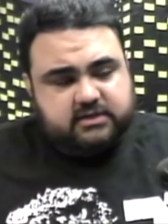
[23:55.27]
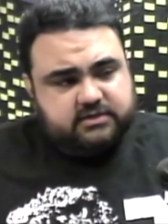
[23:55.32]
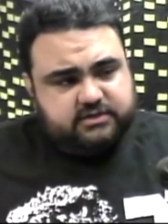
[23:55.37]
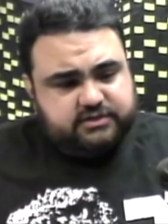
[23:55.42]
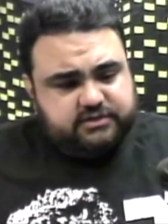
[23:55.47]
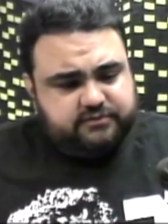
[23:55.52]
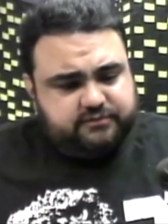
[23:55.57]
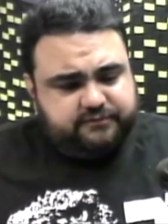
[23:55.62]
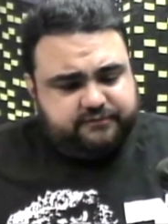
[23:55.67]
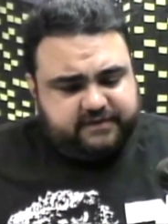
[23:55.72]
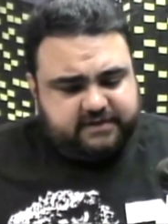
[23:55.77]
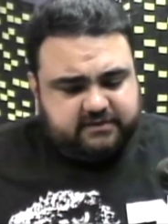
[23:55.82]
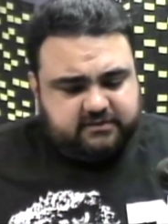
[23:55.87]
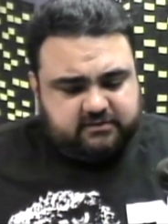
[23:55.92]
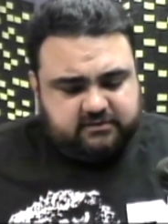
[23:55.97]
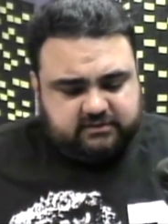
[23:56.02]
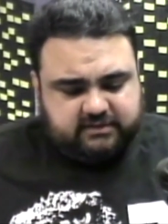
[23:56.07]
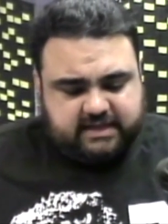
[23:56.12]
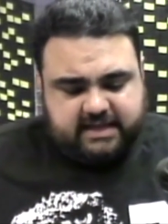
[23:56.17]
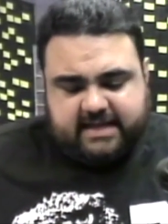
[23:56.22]
Do you
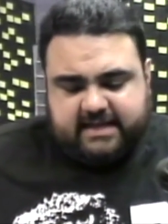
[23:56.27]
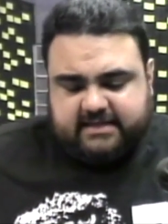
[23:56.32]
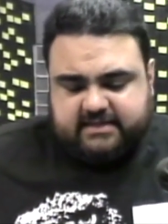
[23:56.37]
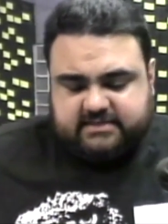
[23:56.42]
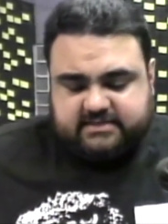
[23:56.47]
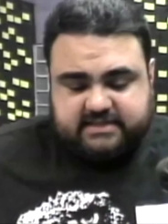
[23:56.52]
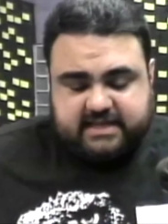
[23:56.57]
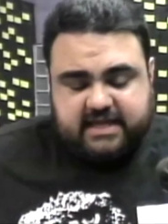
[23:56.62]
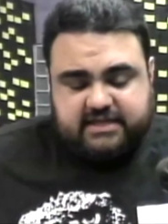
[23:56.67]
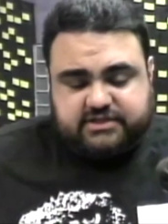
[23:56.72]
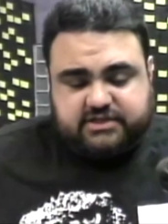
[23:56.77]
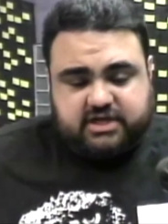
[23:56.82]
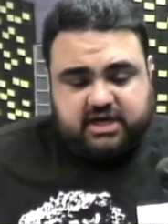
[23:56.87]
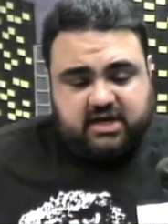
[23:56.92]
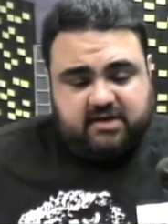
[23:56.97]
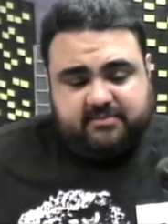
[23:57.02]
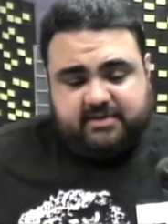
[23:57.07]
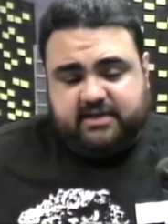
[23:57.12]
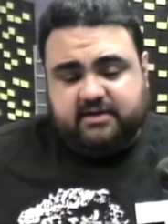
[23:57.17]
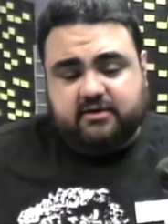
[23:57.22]
feel like sketch
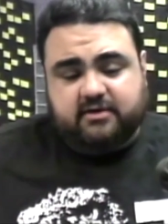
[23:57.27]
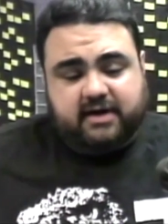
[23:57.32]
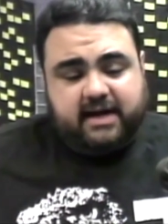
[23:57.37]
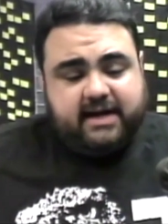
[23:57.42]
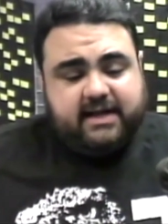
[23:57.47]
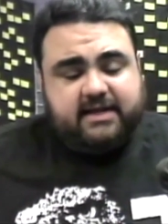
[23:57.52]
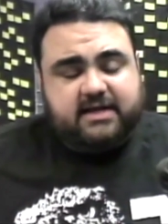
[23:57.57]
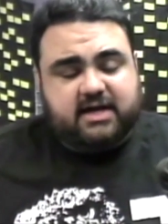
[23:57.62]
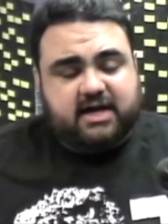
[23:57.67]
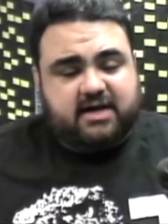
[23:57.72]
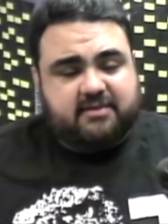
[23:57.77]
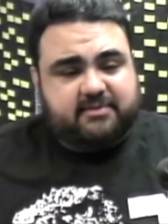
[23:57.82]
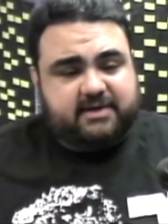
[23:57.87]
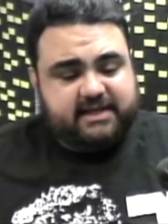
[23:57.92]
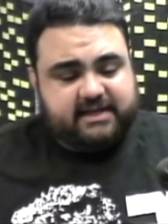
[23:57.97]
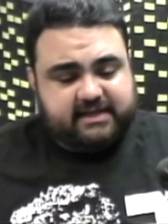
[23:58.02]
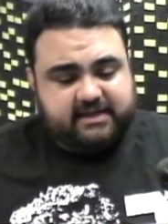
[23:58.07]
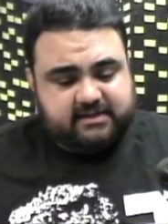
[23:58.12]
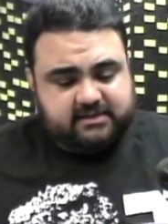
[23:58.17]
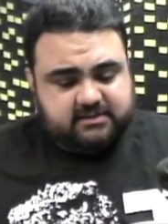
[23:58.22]
comedy or any
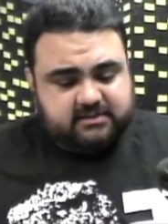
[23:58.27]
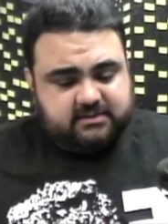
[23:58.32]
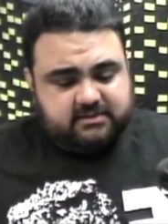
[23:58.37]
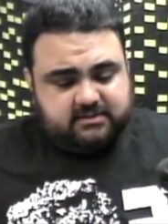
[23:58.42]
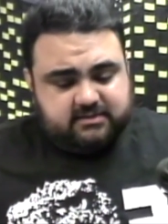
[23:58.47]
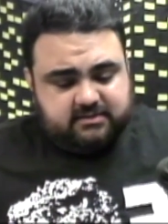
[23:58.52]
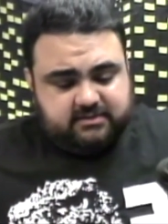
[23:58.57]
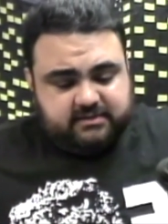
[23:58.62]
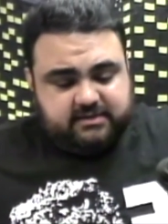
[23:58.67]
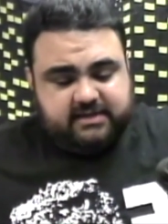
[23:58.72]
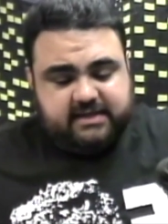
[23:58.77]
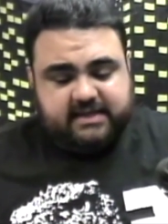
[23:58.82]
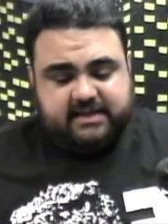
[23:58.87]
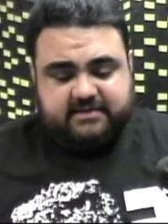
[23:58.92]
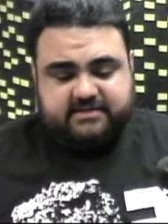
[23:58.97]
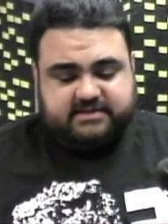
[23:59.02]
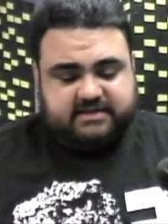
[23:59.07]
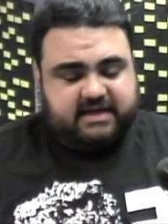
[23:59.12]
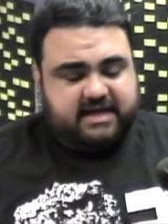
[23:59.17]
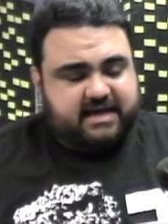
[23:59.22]
comedy
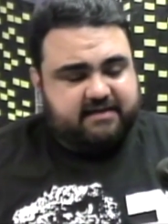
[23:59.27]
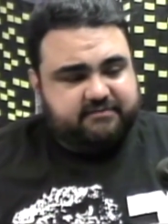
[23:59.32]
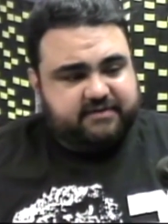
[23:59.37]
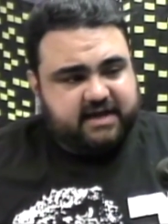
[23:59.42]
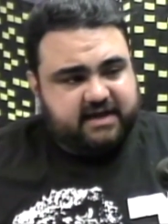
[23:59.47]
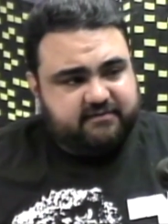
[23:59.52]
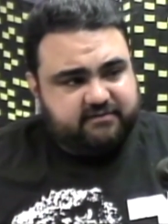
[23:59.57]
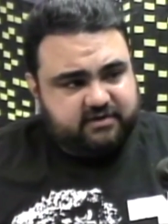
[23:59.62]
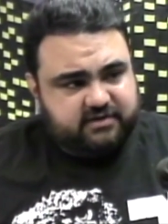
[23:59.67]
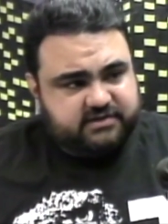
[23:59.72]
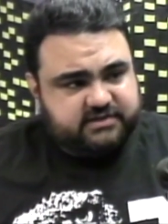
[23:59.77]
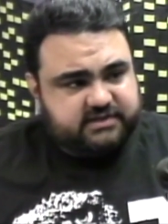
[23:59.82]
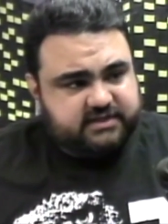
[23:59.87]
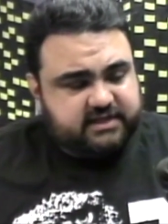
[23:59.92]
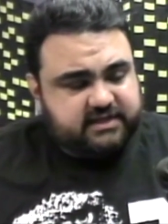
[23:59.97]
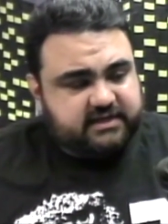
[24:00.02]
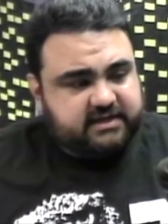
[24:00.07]
needs to have diversity?